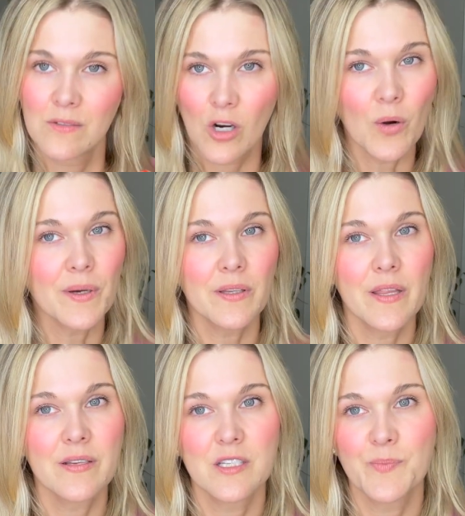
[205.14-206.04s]
Currently,
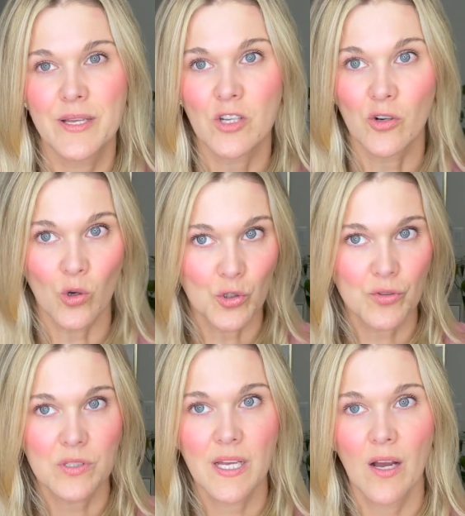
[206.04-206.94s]
this is based on
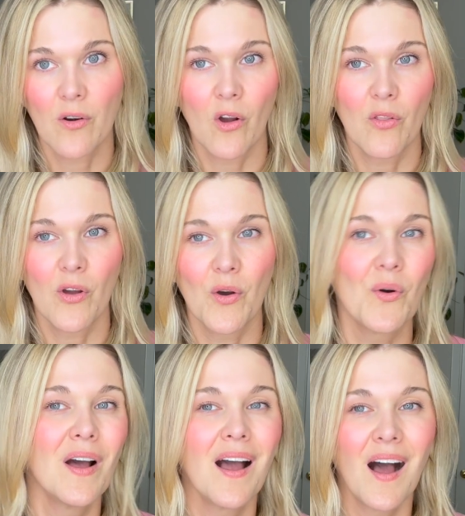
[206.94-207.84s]
ultrasound,
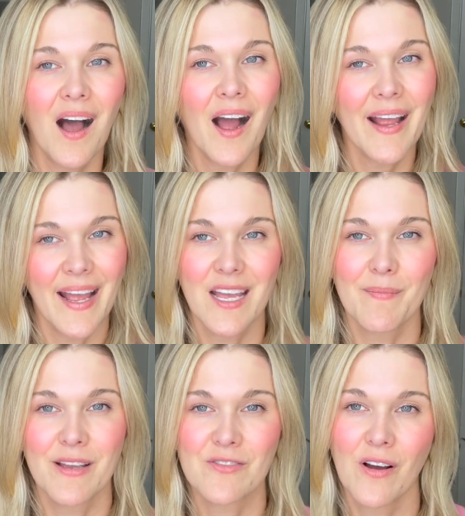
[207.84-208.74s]
although high
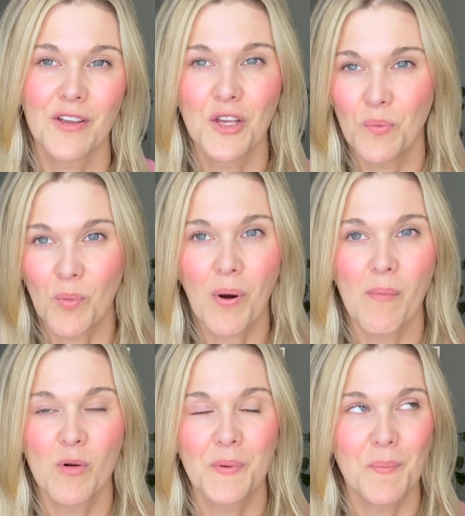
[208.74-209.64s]
AMH value will
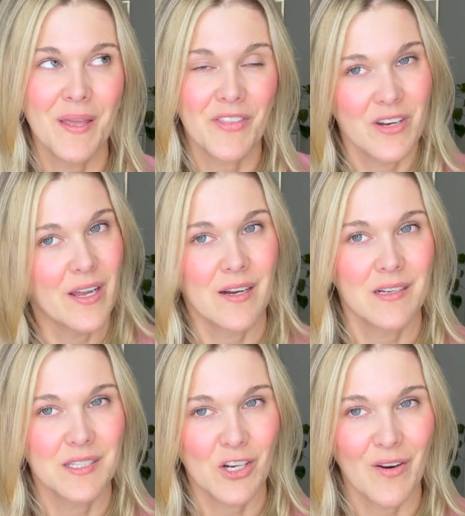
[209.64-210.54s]
probably be in the
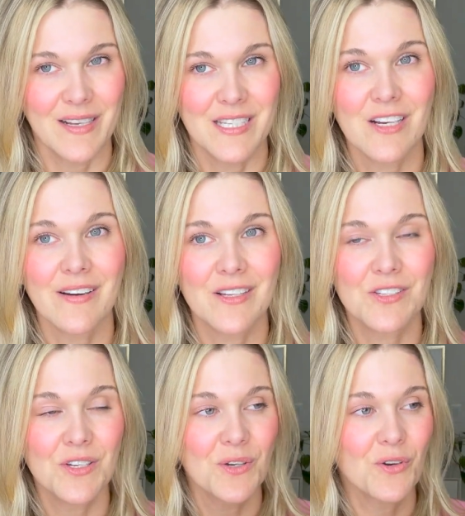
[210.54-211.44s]
diagnostic criteria
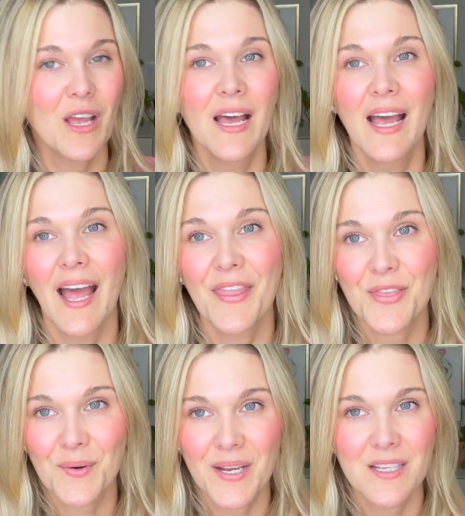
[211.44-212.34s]
soon. And
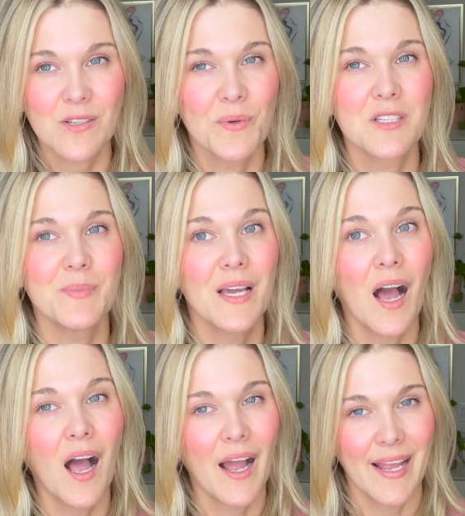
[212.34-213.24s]
3 is going to be
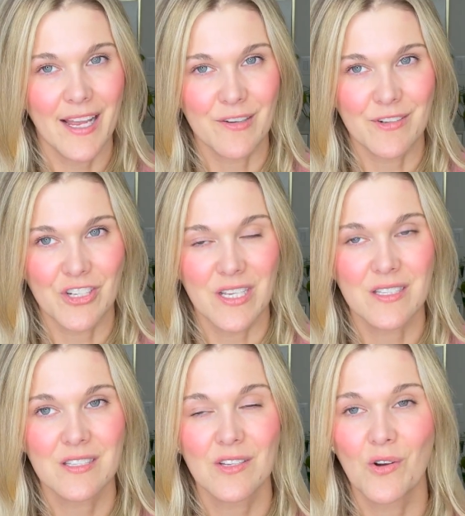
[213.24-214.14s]
high
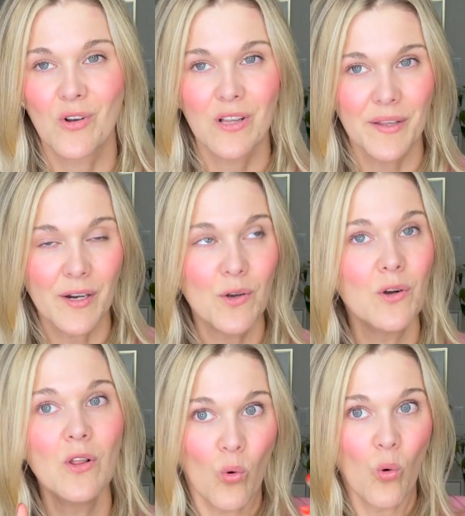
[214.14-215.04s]
androgens, so
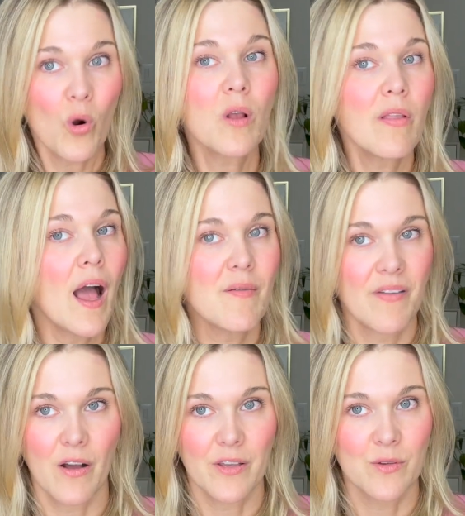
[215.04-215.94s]
clinical or lab
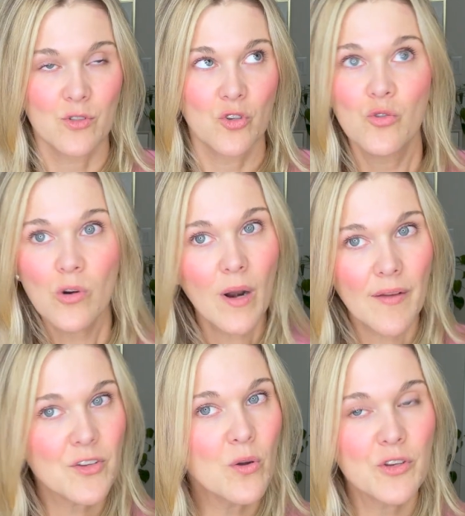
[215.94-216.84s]
value. So you don't
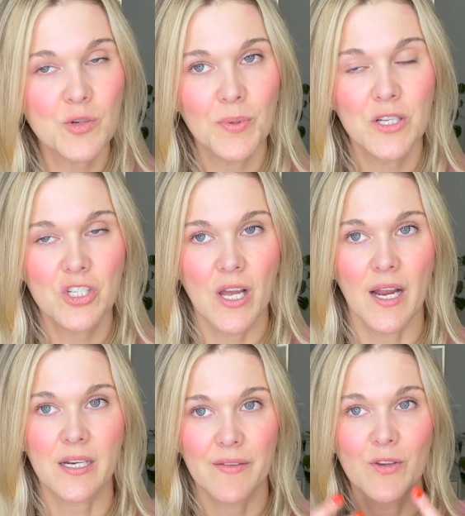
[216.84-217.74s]
have to go get your blood
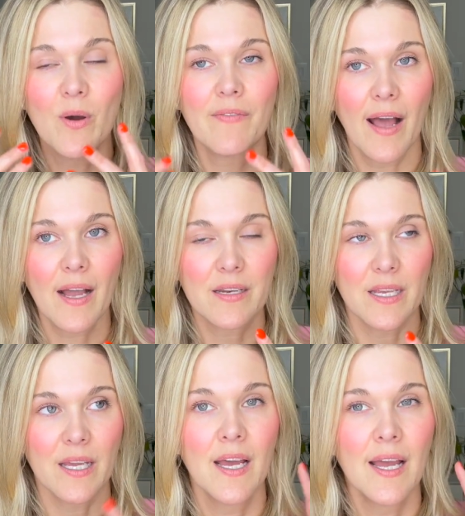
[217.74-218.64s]
checked. If you have
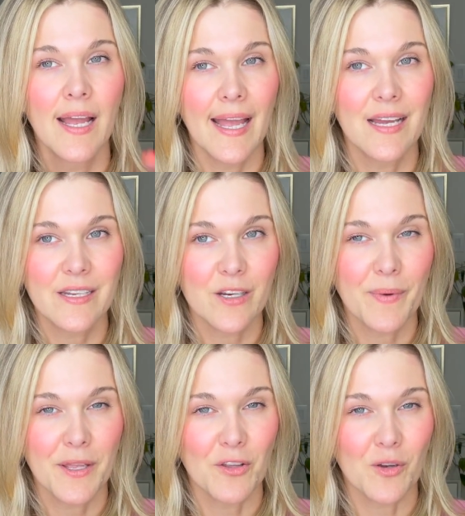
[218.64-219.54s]
acne and
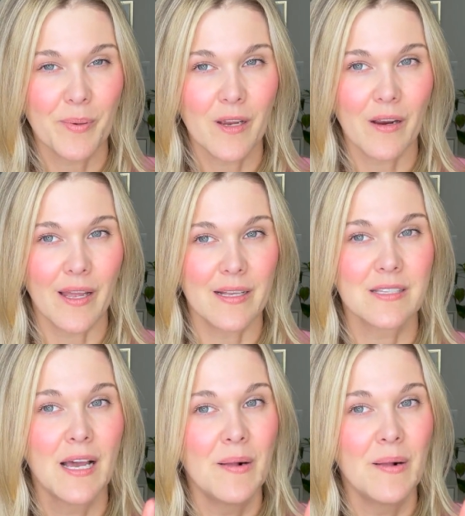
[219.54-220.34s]
irregular periods,